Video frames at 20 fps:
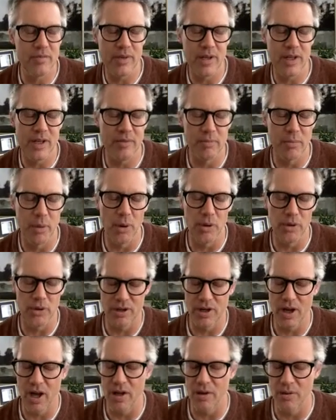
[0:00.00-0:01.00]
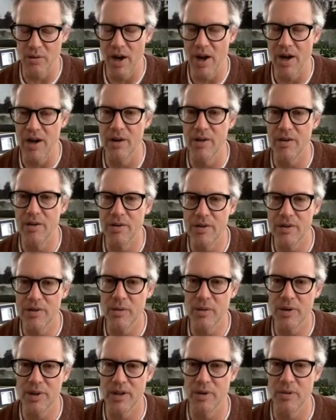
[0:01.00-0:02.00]
in Boulder, Colorado,
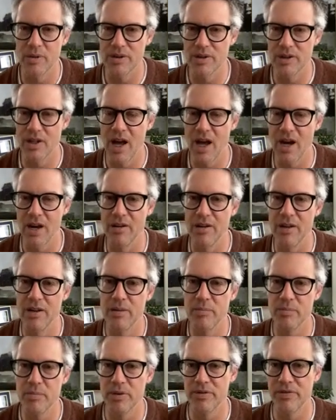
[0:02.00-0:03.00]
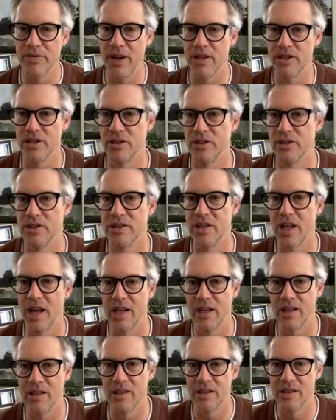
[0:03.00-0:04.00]
where there was a lot of professional
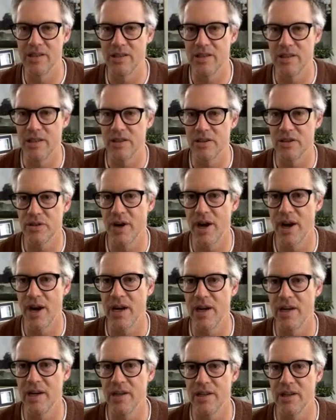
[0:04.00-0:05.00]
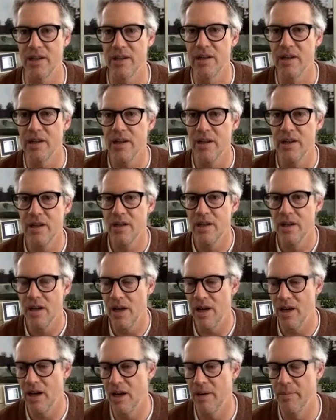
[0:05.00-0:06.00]
cyclists that trained, and
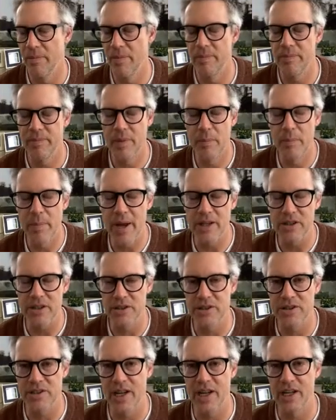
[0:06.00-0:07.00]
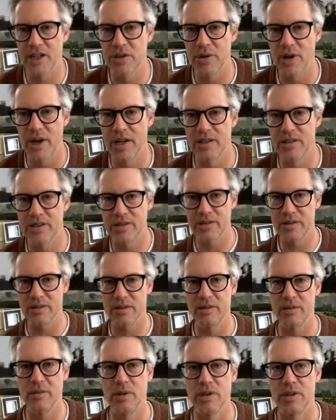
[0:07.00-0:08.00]
a major stage race
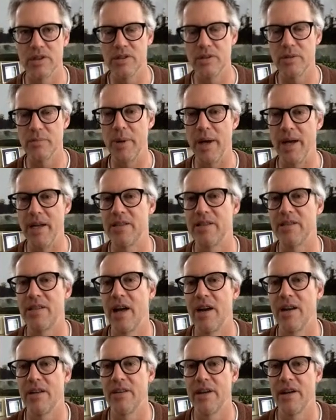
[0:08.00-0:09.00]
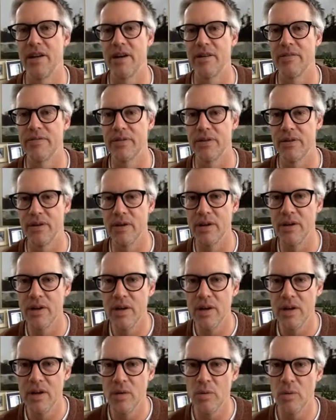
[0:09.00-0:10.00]
was based out of there for
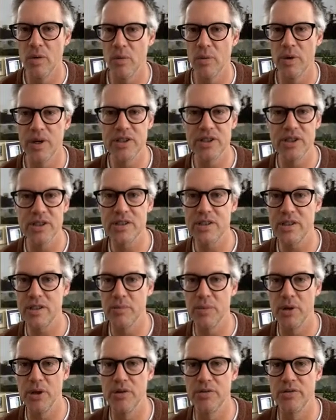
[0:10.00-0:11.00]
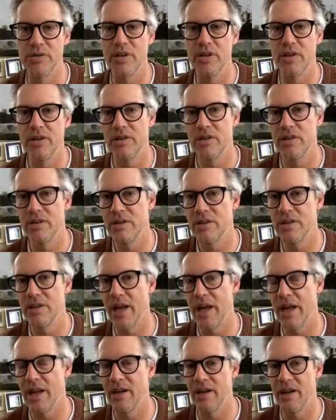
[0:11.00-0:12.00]
when we just had moved to
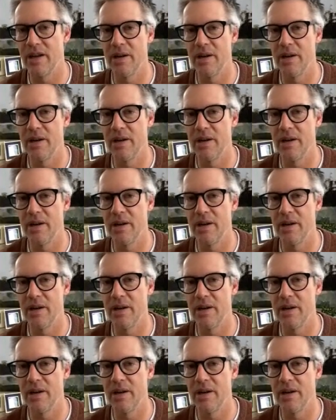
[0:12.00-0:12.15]
that